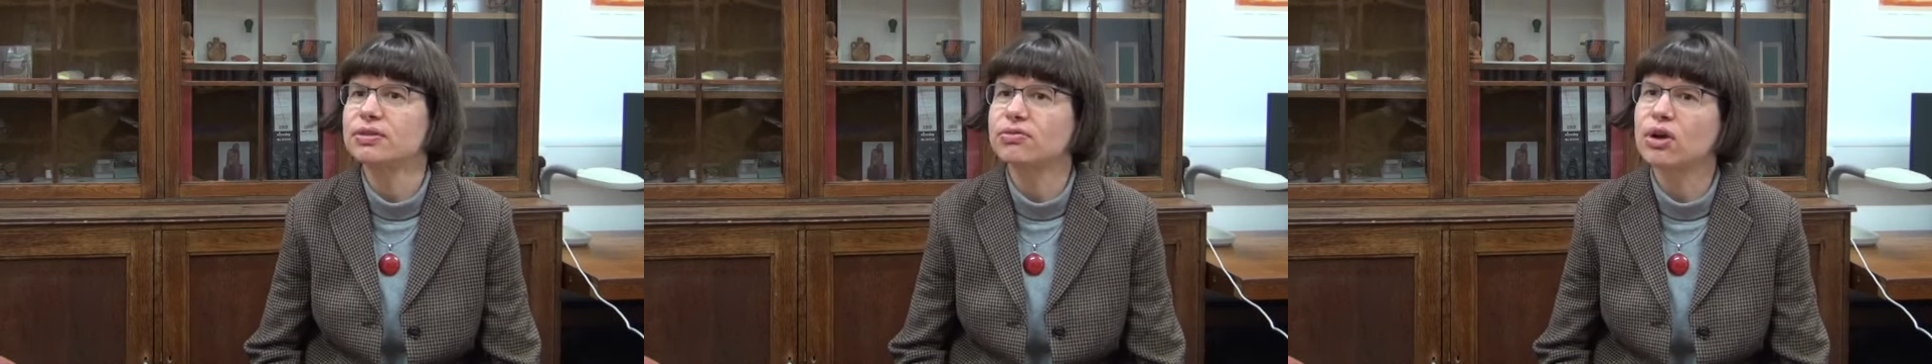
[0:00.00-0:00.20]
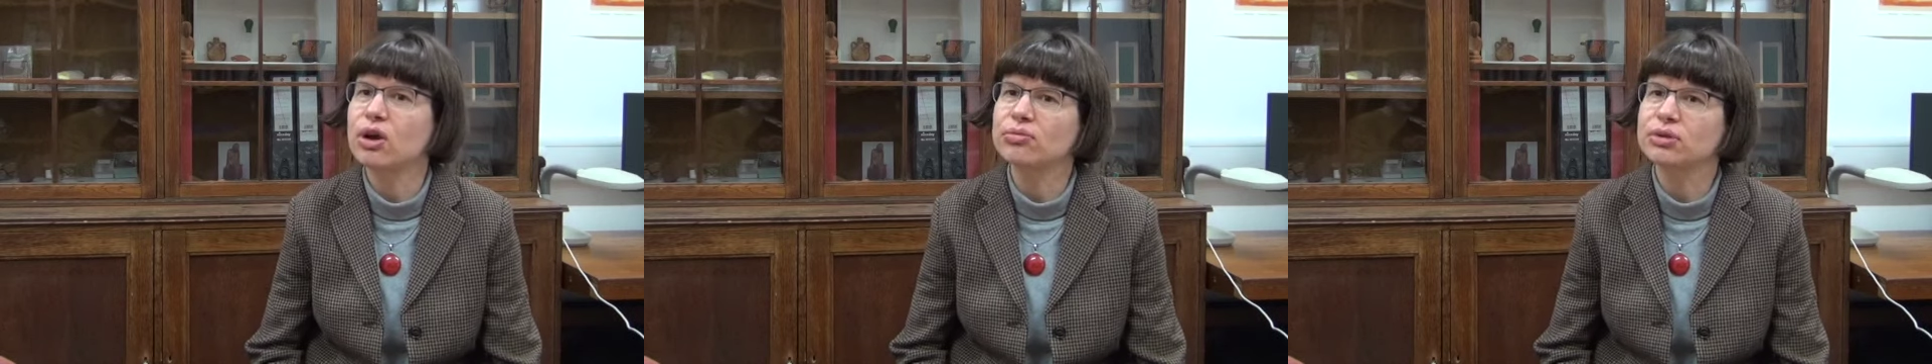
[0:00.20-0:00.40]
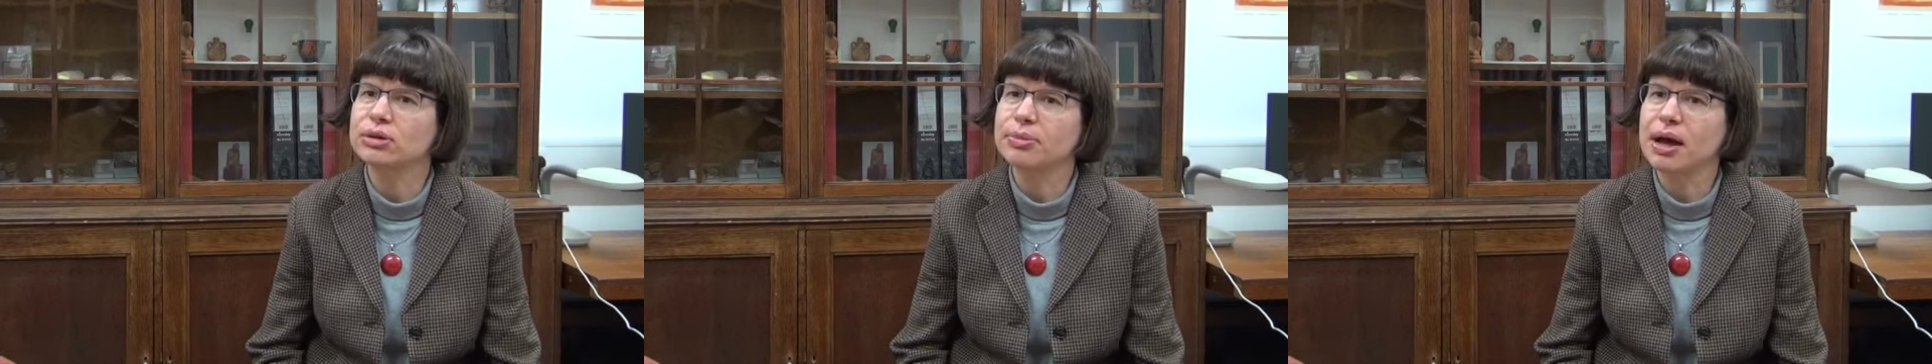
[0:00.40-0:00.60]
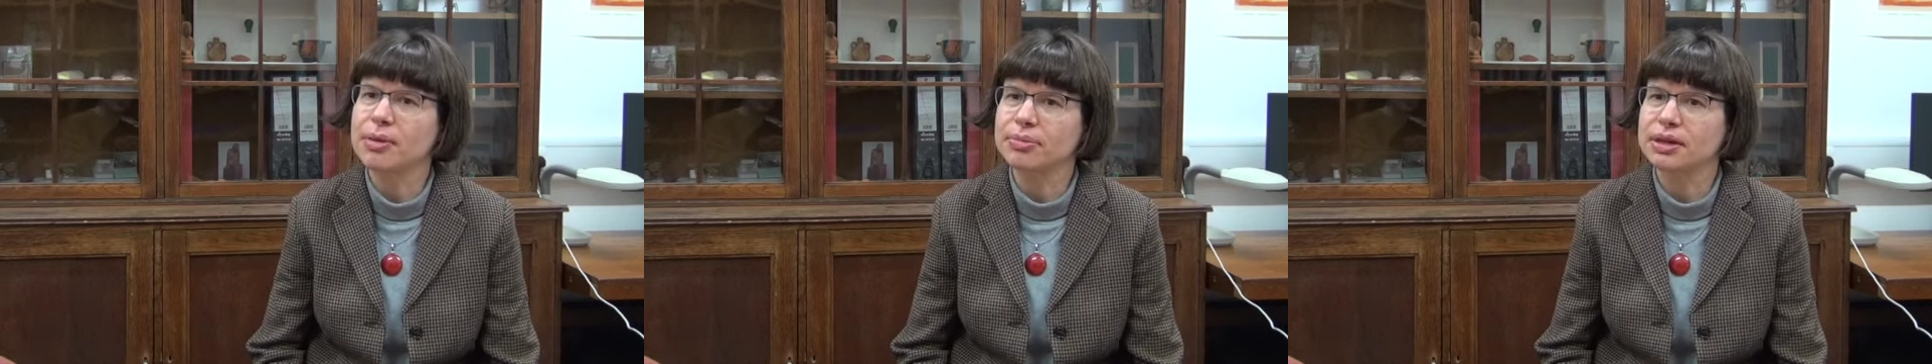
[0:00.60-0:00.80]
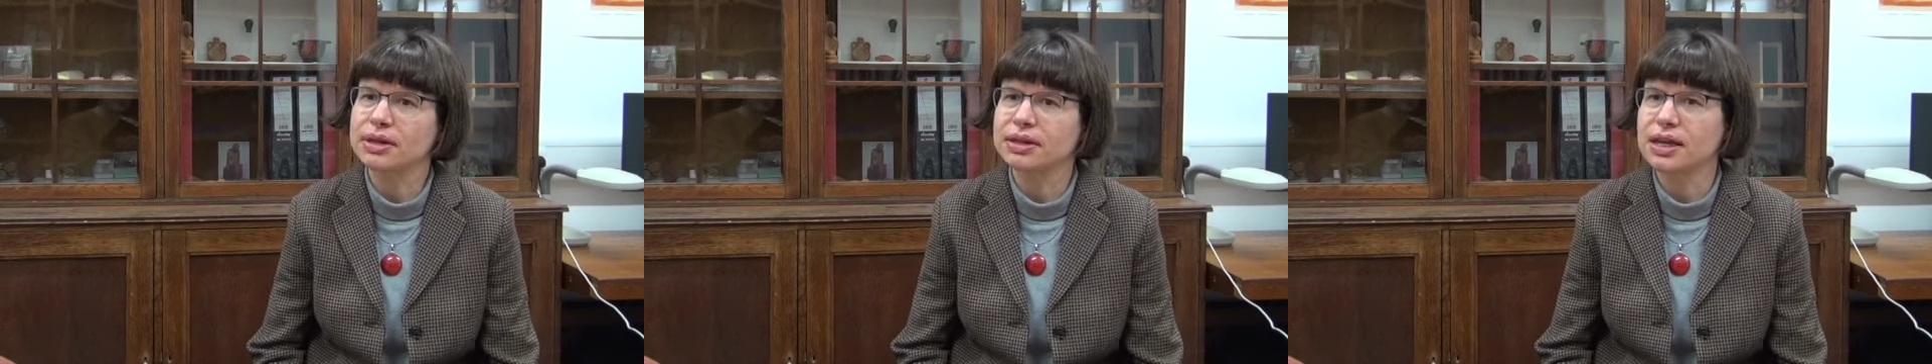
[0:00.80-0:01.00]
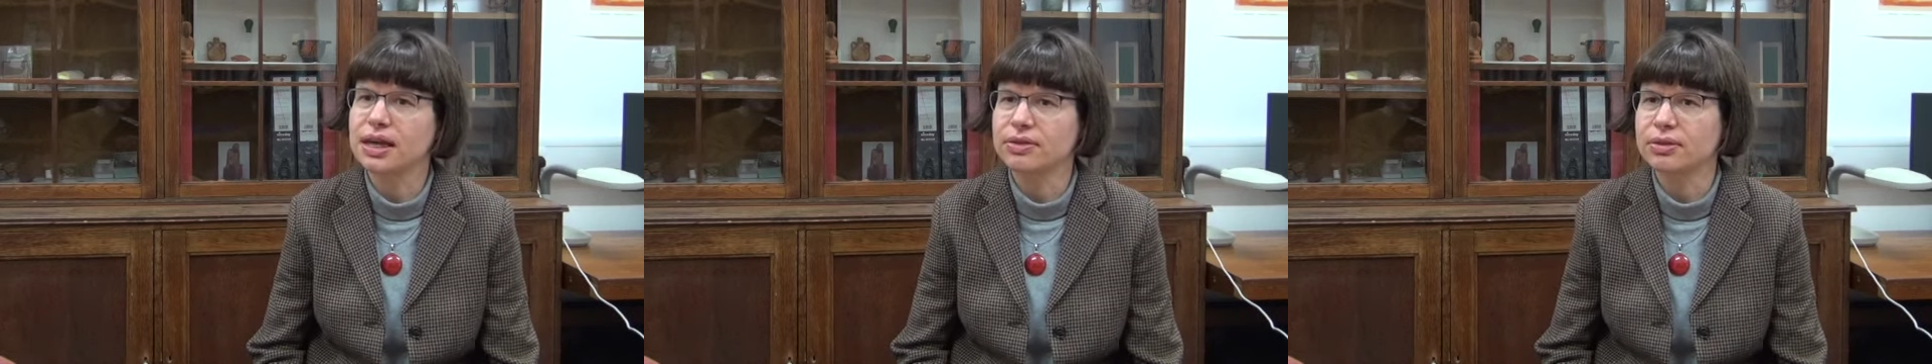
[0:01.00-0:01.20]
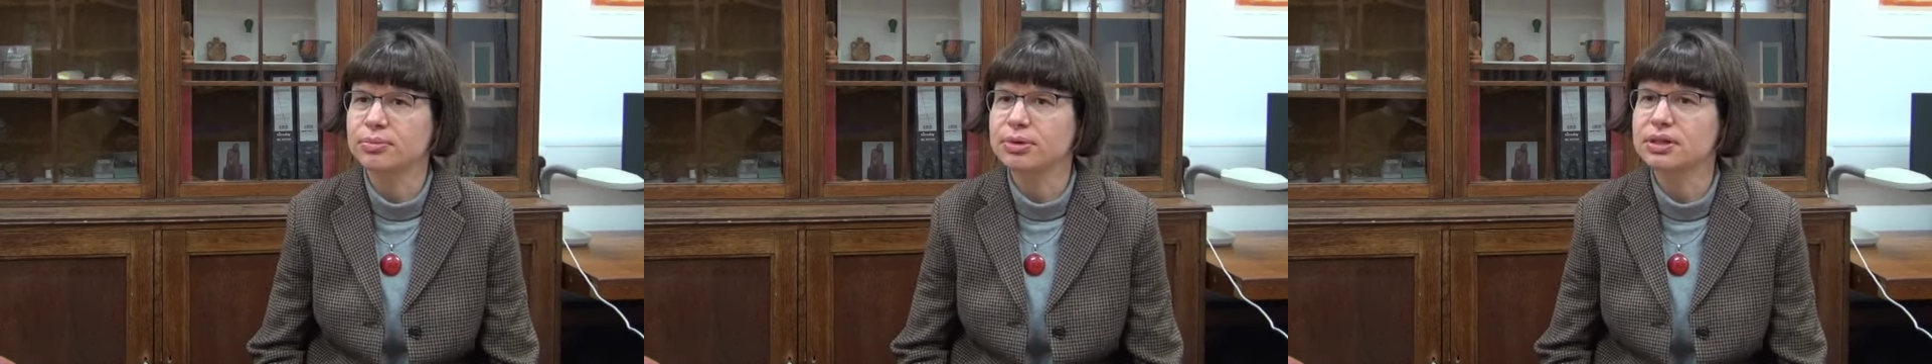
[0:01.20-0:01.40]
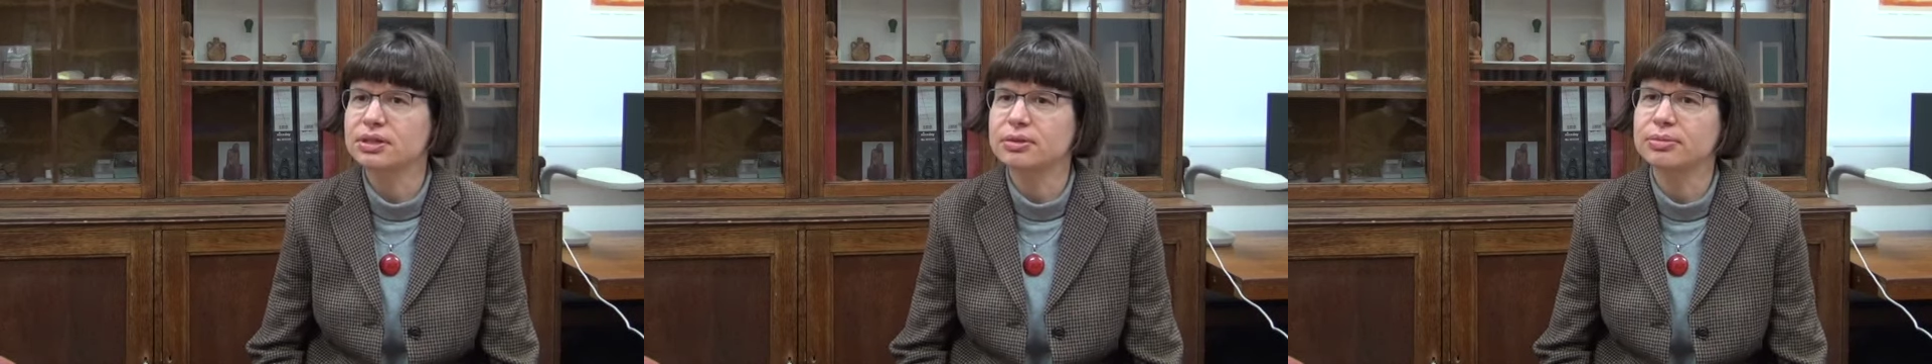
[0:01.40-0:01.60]
the Roman Republic and the
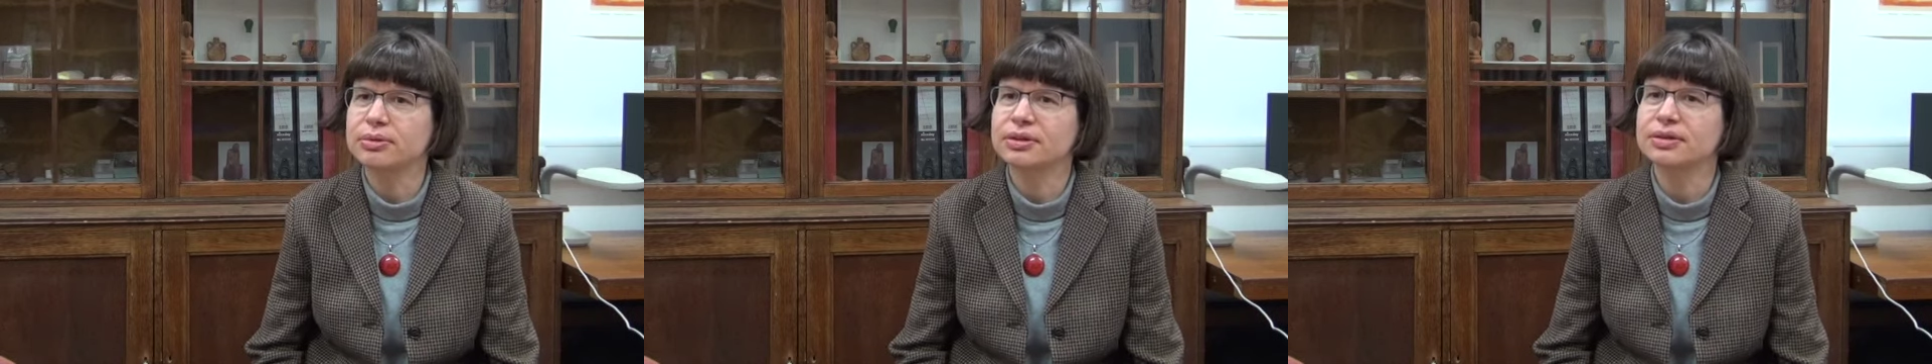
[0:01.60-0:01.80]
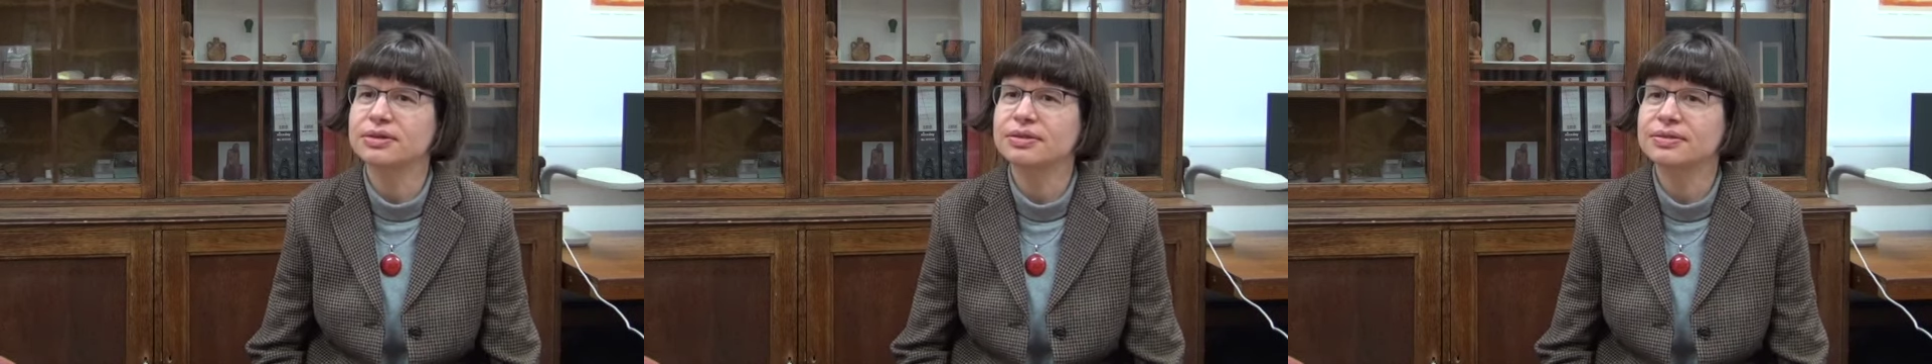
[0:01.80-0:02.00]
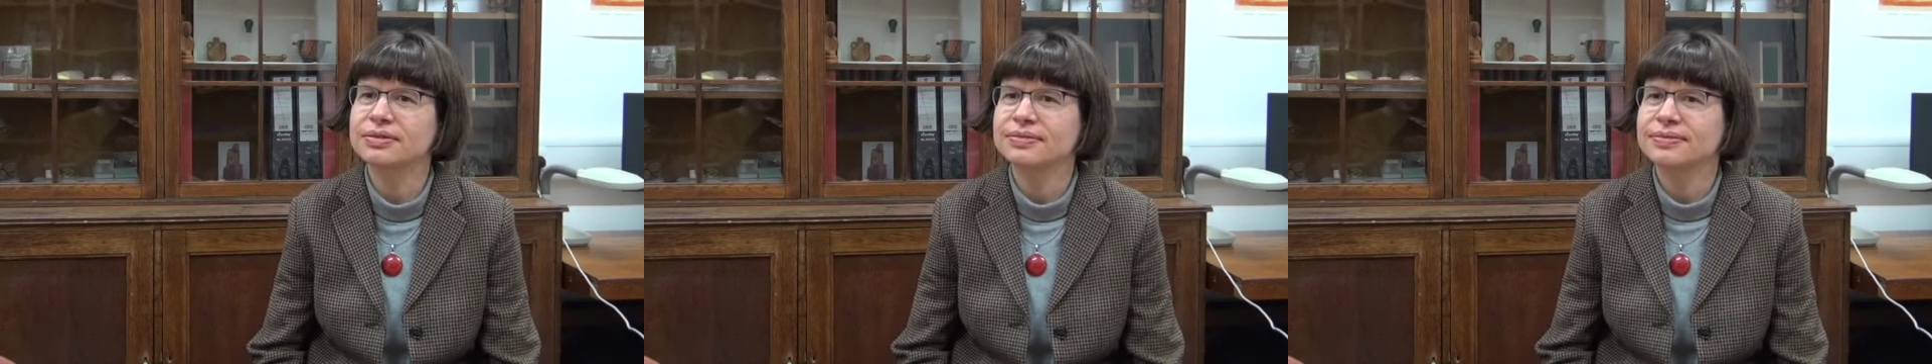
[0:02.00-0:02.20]
Principate.